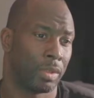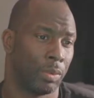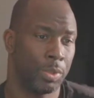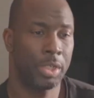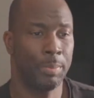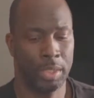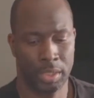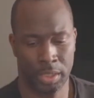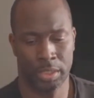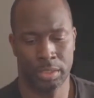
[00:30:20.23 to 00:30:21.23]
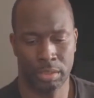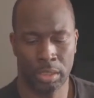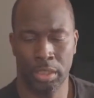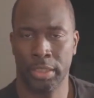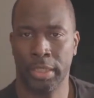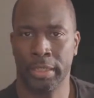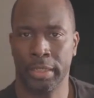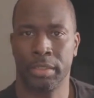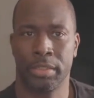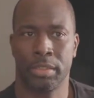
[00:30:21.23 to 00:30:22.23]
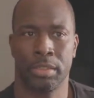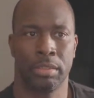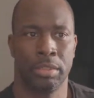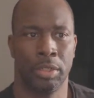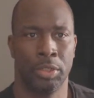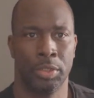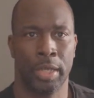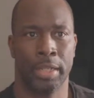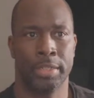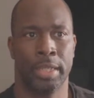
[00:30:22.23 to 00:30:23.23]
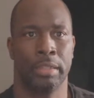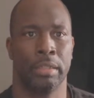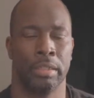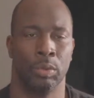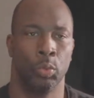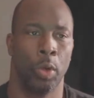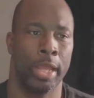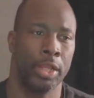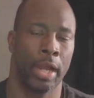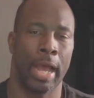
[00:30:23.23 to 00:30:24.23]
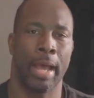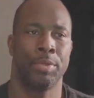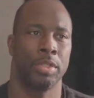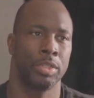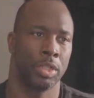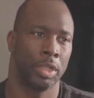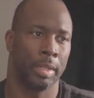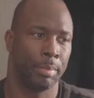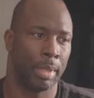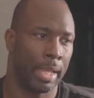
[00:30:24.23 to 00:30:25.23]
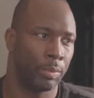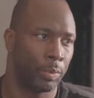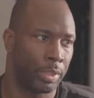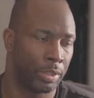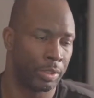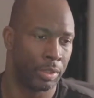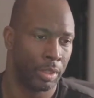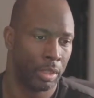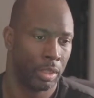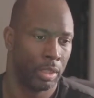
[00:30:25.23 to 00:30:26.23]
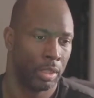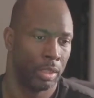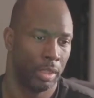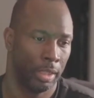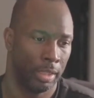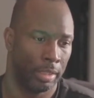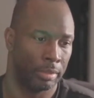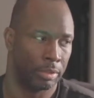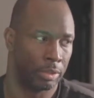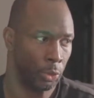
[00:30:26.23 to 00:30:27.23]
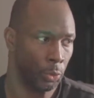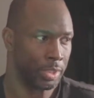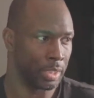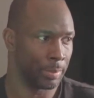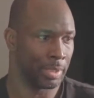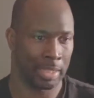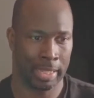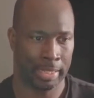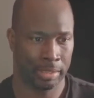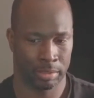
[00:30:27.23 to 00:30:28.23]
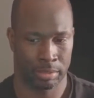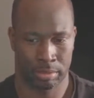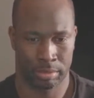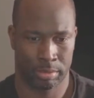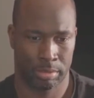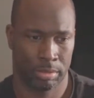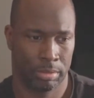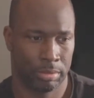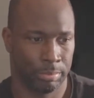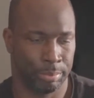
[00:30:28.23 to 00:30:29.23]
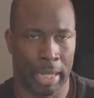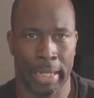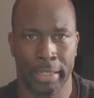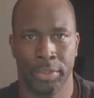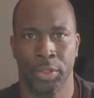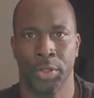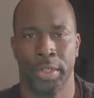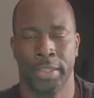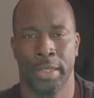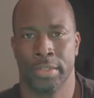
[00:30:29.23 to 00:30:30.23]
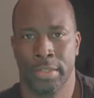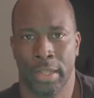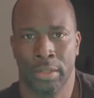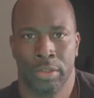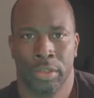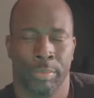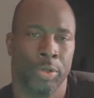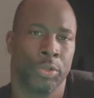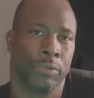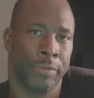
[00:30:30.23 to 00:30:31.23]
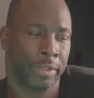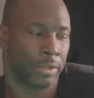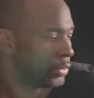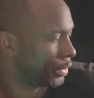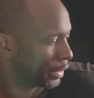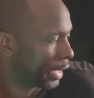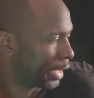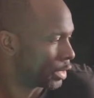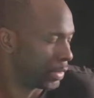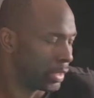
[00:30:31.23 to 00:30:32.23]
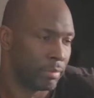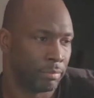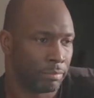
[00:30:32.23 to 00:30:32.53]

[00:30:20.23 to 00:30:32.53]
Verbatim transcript: which can be a good a good thing because you know you got to uh, weigh your options, good and bad, when you're uh, doing something like buying a thirty thousand dollar commercial vehicle and got to spend